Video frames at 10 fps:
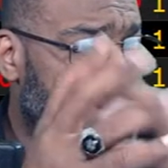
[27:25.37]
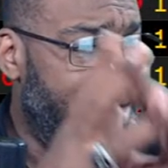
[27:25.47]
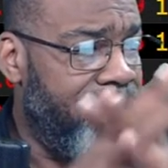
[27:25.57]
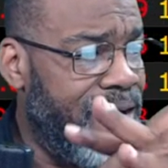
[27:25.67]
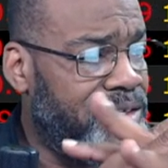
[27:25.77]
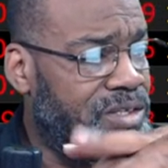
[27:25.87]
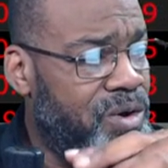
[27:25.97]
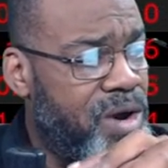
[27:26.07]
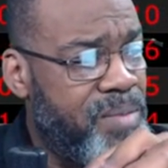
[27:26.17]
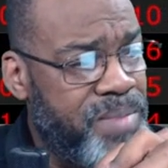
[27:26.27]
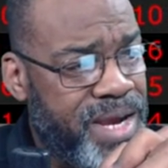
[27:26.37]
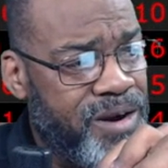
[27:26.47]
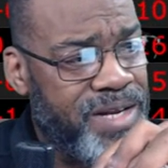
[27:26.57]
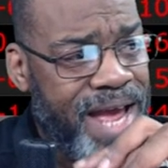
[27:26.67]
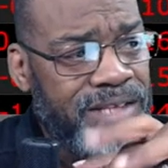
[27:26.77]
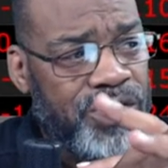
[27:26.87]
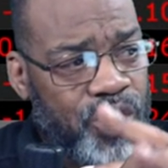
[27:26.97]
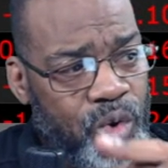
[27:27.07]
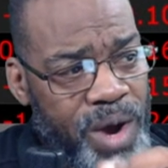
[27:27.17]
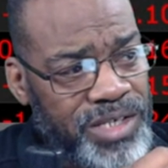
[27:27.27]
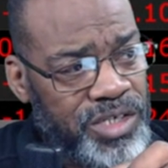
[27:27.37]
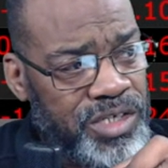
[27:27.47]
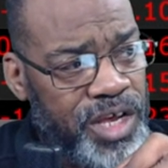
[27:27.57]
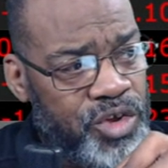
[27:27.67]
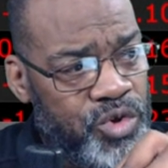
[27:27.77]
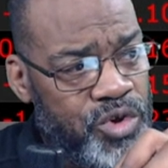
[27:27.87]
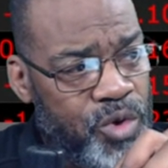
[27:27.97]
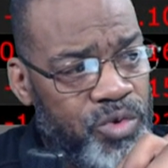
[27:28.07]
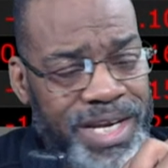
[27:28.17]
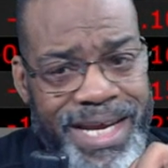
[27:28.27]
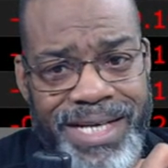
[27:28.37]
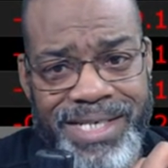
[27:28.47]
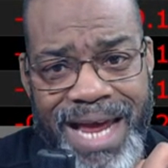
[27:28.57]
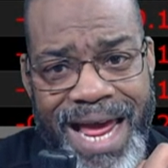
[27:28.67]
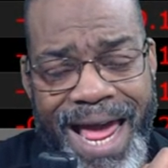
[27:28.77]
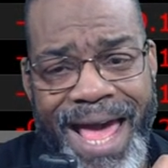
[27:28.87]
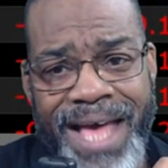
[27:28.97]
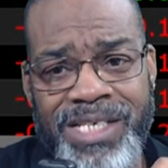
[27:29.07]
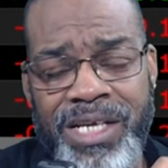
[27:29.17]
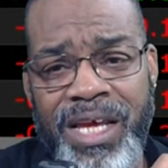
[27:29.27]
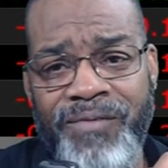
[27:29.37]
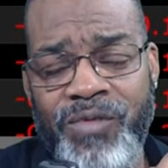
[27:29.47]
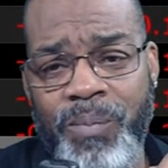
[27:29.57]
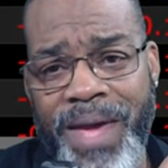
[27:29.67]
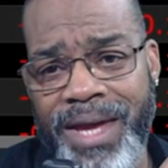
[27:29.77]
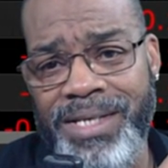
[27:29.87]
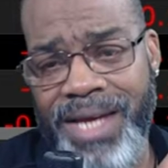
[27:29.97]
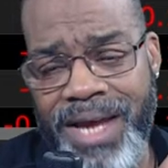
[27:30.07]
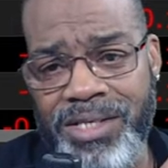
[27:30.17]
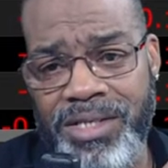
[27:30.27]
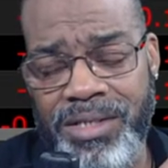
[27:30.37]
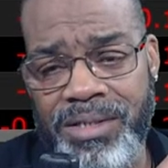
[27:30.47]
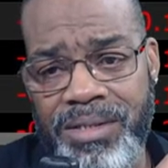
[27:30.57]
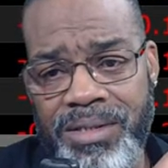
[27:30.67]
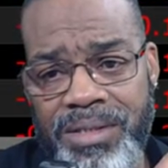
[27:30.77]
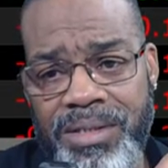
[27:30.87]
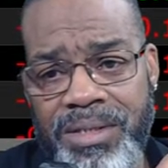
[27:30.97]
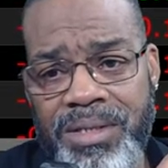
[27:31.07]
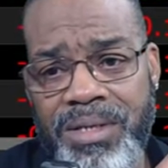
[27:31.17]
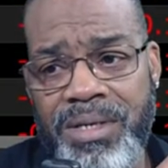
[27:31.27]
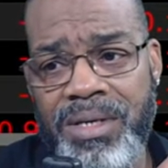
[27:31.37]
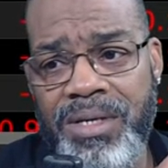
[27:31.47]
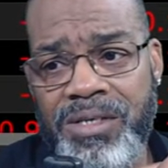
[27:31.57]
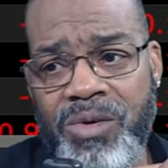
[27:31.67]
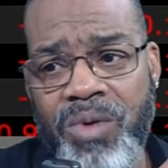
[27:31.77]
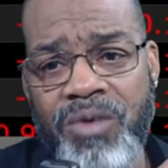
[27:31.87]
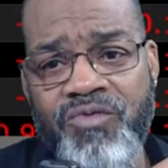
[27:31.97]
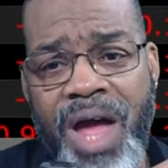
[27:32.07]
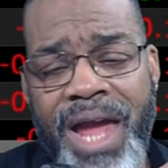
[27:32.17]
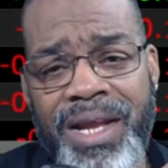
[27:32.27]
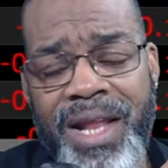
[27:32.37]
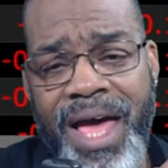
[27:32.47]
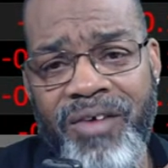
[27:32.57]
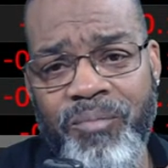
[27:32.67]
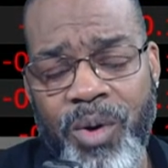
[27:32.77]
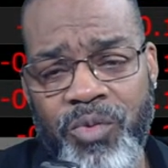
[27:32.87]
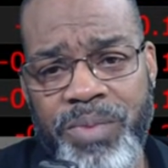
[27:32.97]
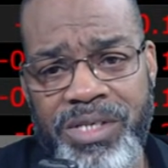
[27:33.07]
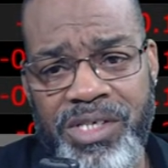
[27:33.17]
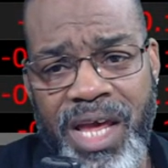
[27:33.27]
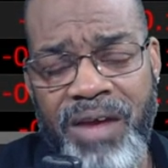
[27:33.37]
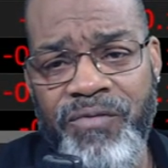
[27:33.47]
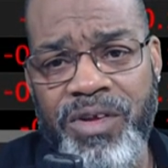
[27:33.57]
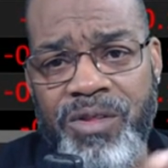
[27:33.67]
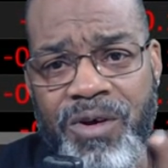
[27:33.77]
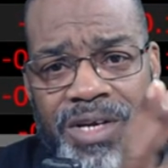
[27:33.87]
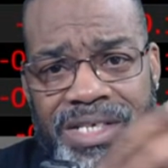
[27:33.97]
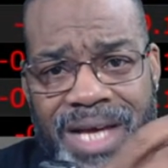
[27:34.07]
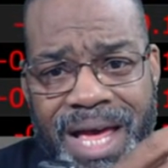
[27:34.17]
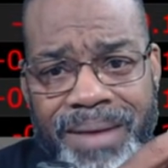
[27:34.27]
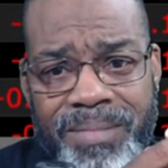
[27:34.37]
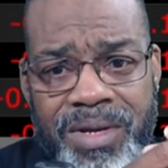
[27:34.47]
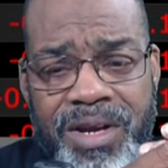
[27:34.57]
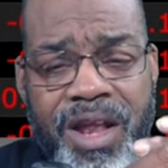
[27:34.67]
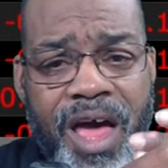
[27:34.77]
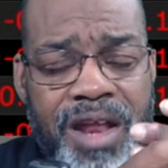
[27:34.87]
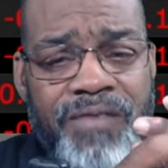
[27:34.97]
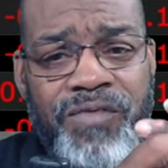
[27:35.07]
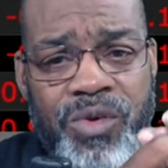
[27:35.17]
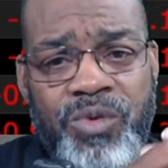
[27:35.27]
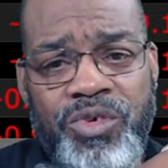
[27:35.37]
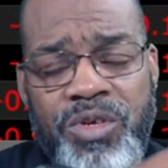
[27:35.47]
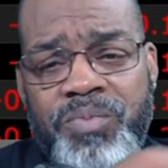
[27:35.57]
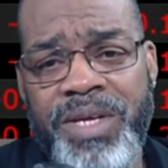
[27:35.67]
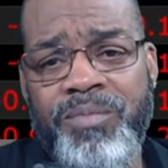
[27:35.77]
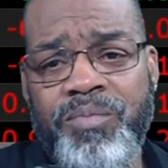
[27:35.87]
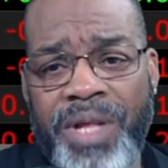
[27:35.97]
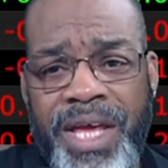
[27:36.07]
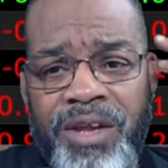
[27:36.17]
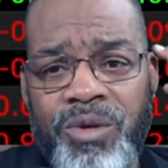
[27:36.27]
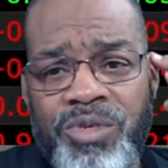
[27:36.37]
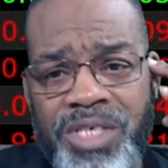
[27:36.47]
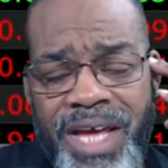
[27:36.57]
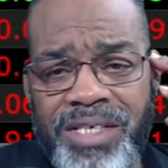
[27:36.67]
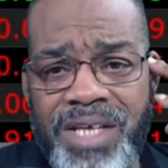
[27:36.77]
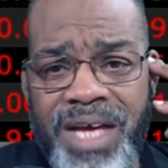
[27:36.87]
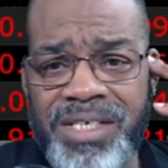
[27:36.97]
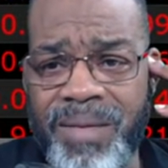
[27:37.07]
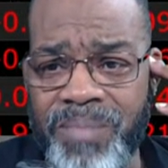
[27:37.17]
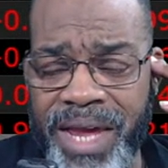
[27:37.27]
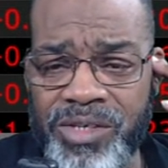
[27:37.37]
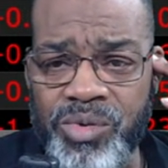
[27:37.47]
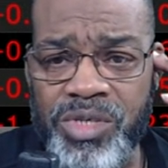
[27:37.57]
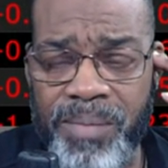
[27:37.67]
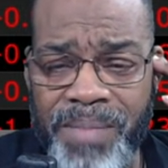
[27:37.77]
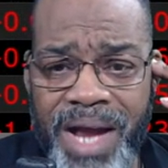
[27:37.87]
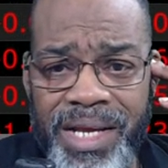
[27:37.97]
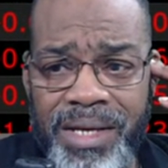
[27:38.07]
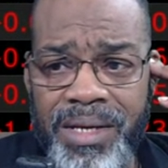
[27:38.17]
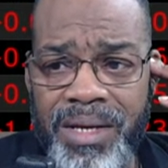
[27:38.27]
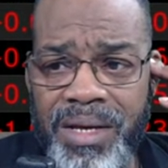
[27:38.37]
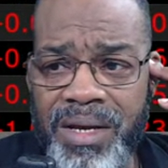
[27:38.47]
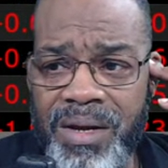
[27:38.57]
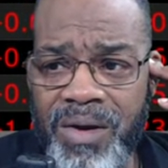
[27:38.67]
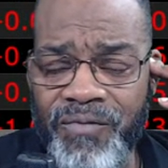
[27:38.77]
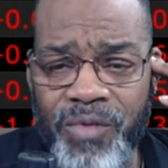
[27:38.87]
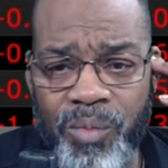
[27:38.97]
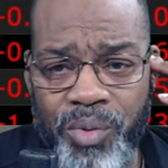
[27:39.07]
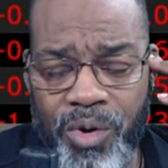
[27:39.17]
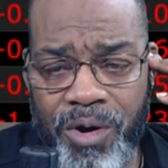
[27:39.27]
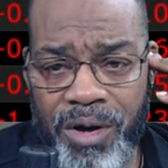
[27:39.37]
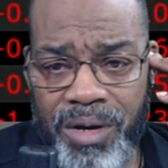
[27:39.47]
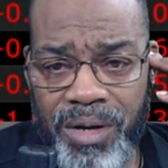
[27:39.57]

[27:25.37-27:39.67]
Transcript: All right, so Amir, that's a question that you don't need to ask if you pay attention to what Ryan and I have both been saying for the longest time. None of you should be playing those tech stocks that made you some money full bore.